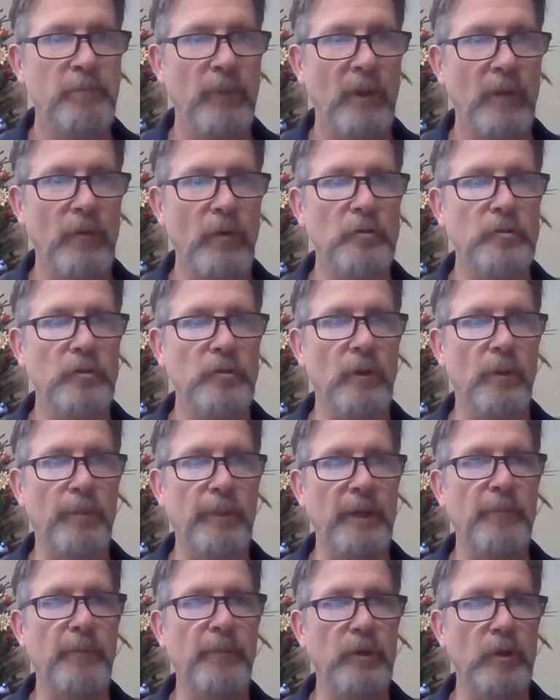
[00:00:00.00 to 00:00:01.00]
Those are the
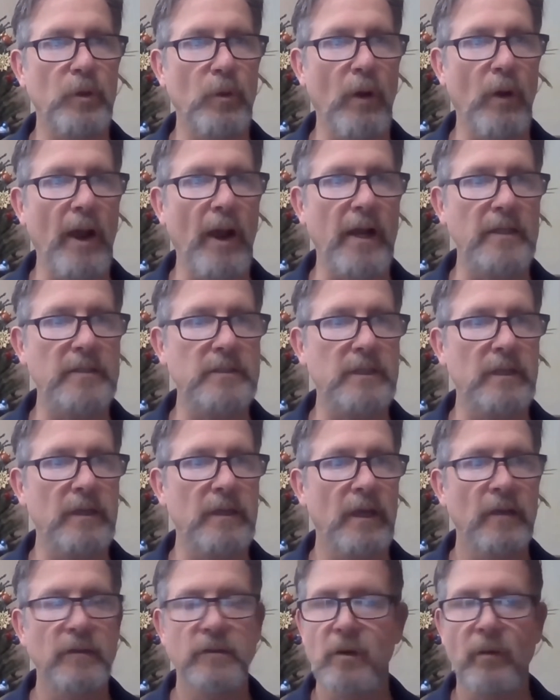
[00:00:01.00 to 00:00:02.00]
people you ask.
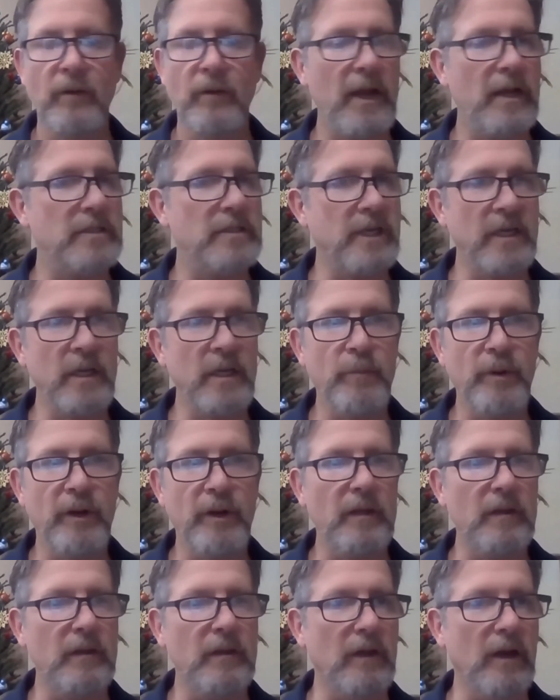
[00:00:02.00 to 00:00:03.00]
Don't ask anybody
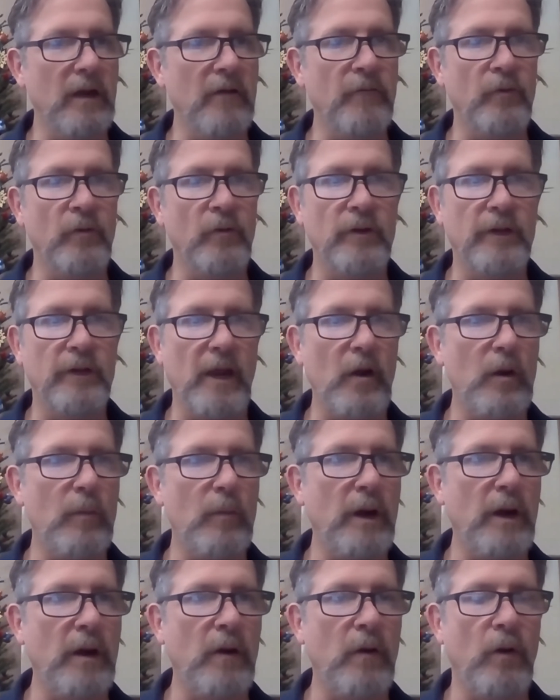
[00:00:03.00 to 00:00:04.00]
you love or care
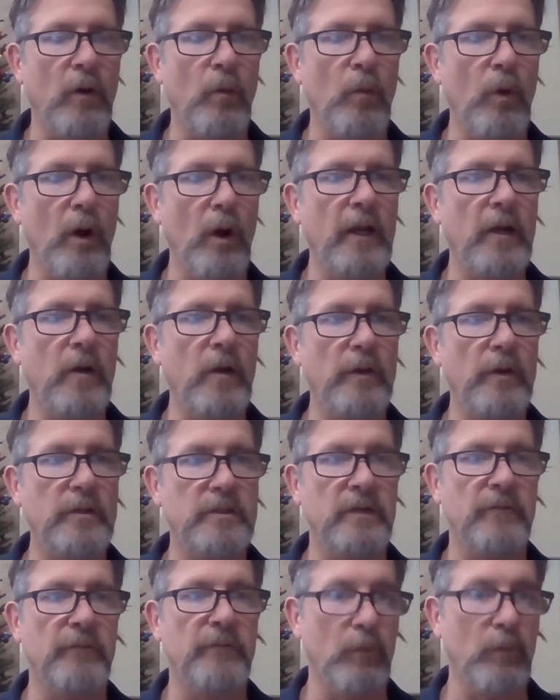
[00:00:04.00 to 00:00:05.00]
about a why
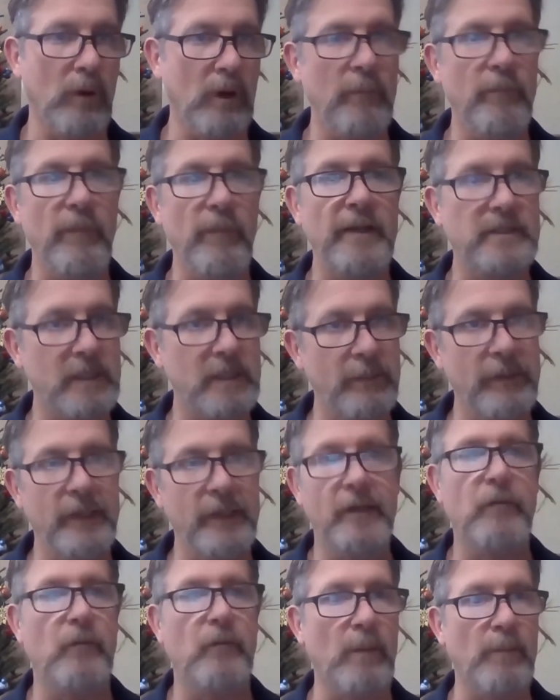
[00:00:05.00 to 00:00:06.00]
question. If you want to make somebody
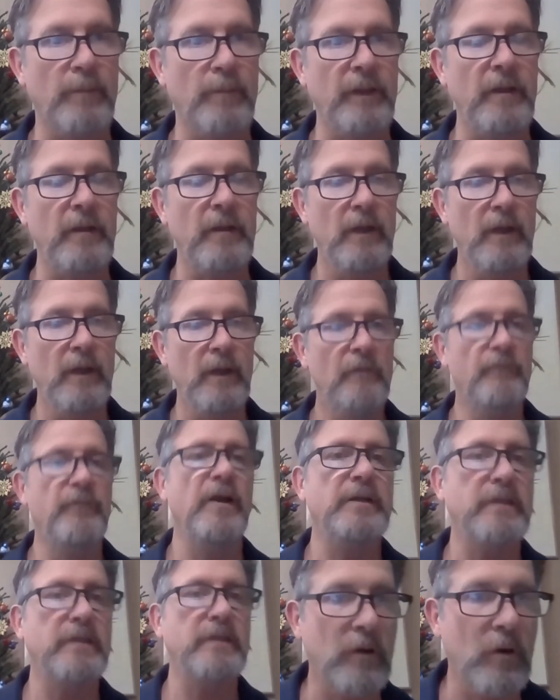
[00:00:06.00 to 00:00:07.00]
grumpy, in
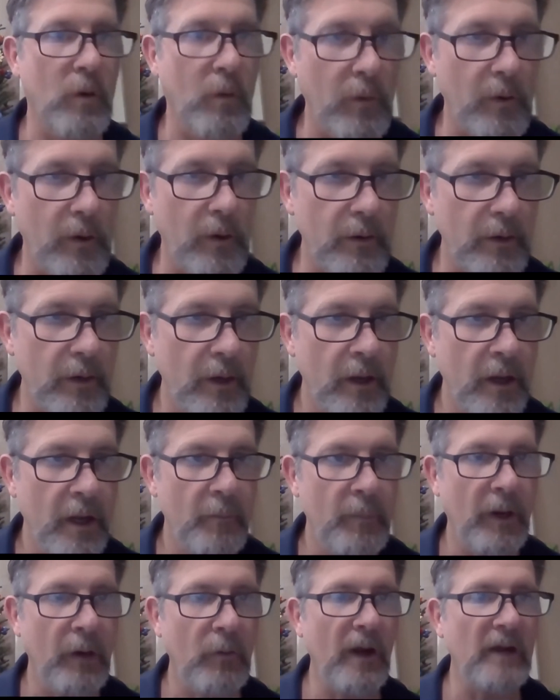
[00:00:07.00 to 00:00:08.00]
fact, in court,
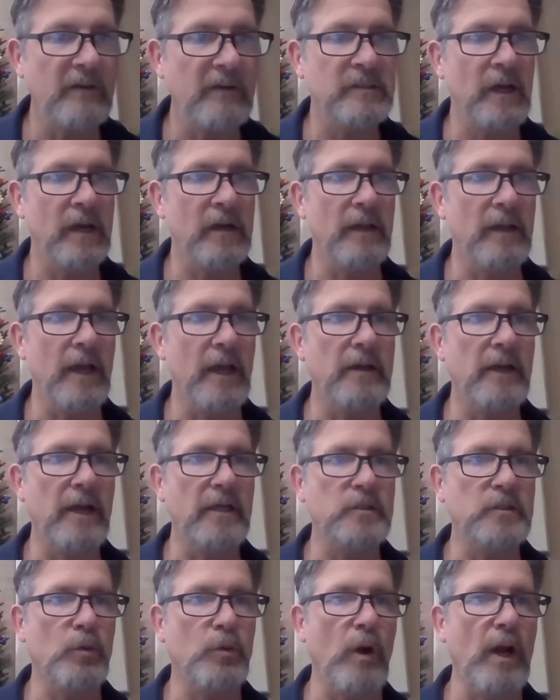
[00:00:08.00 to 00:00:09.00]
my wife's not allowed to
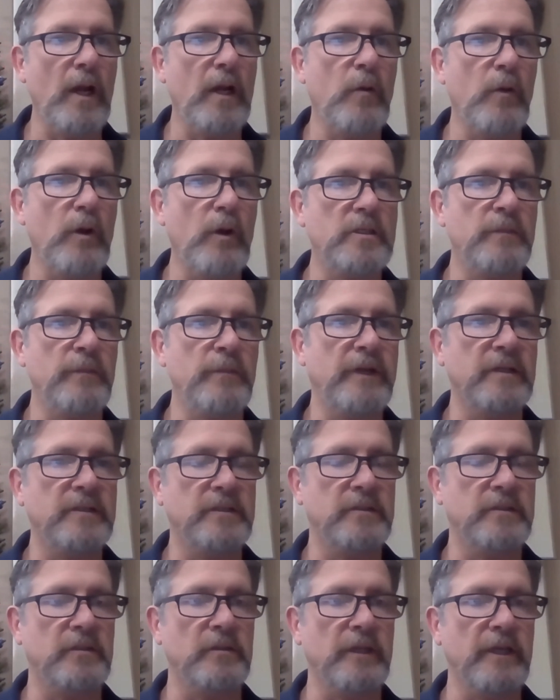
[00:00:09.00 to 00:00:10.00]
ask why question because
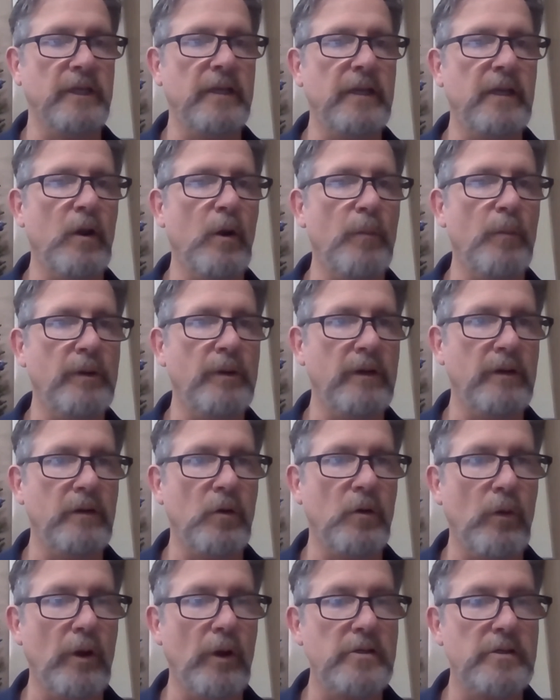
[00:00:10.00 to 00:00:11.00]
it's a leading open-ended
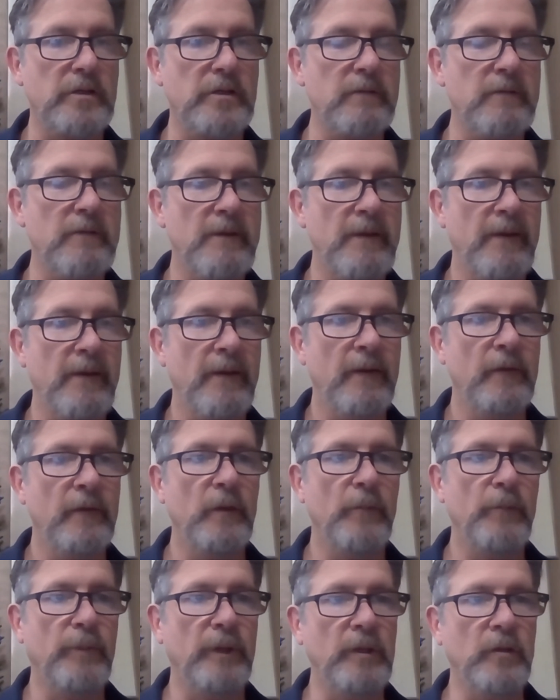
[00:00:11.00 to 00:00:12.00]
question,
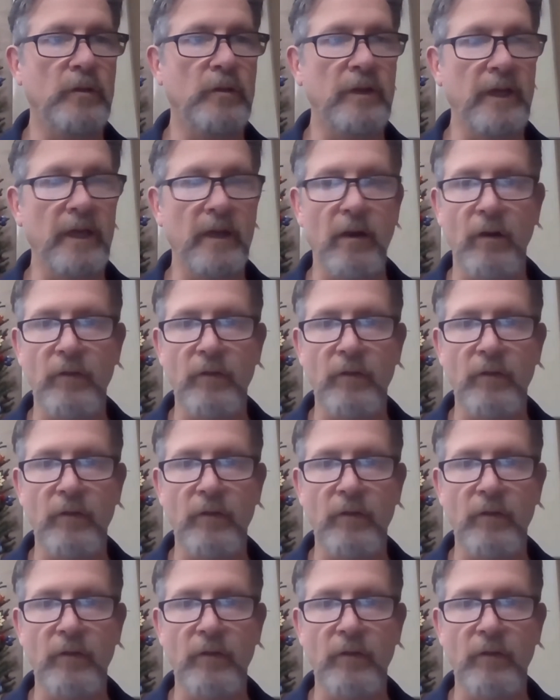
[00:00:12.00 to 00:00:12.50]
but you can get all